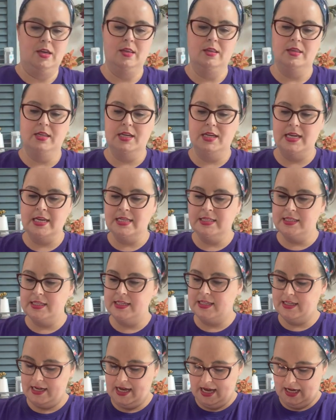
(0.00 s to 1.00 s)
the
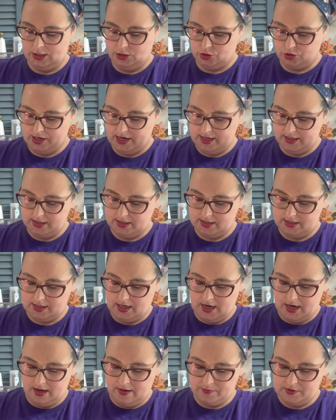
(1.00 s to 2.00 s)
Indian headdress,
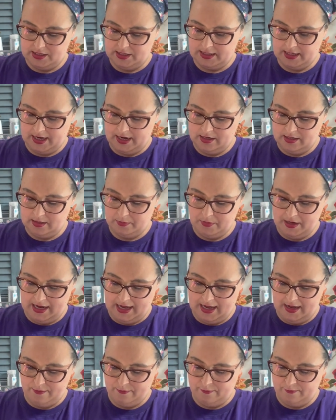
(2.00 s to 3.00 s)
um, designed
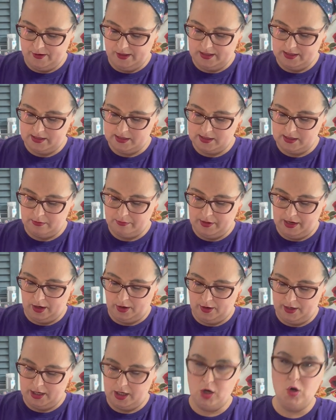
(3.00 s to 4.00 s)
by Phyllis
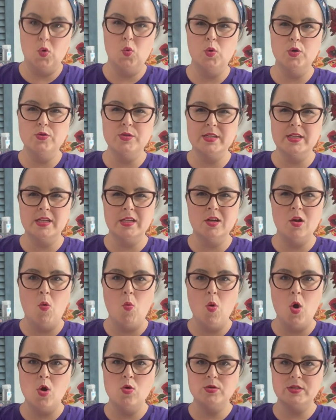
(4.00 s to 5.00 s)
Berry Wooten.
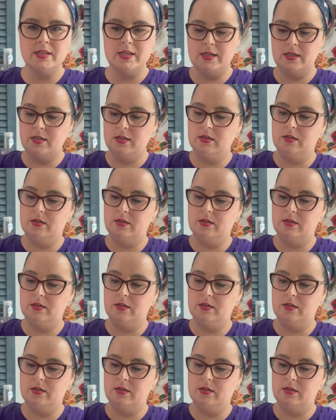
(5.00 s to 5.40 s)
Wooten.